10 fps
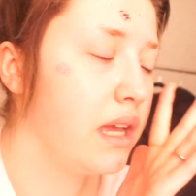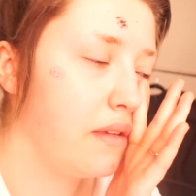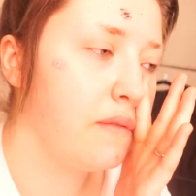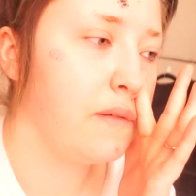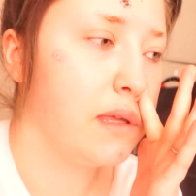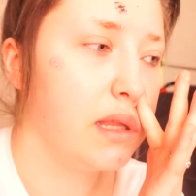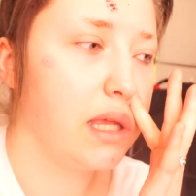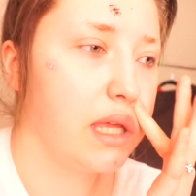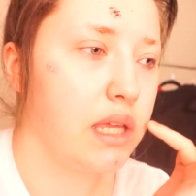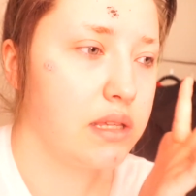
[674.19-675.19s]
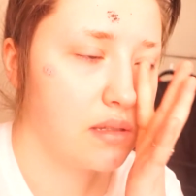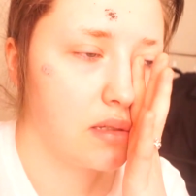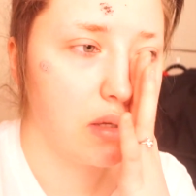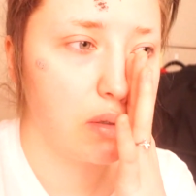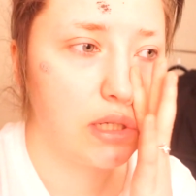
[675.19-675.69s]
I feel like is
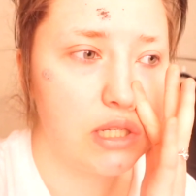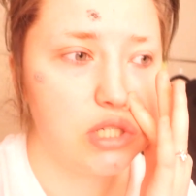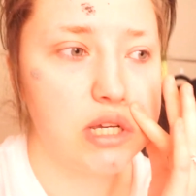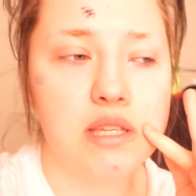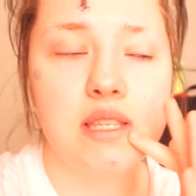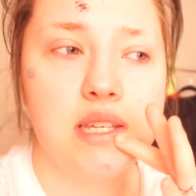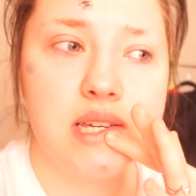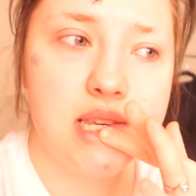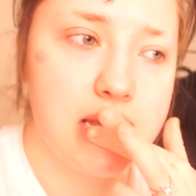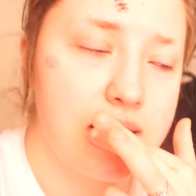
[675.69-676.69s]
so congested.